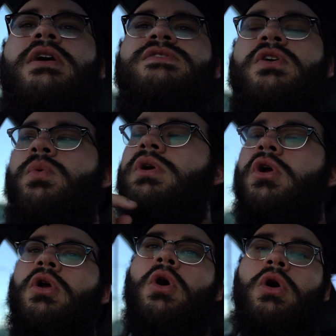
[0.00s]
So we
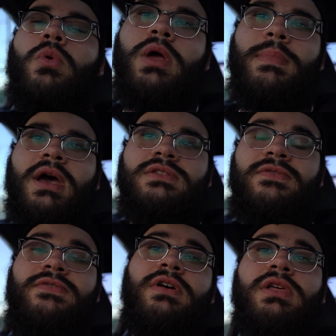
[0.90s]
are on our way back
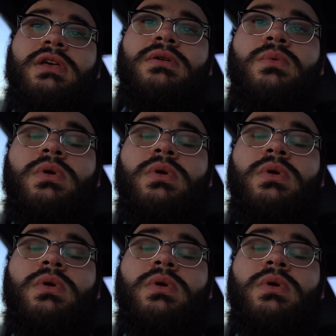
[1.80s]
to Philly.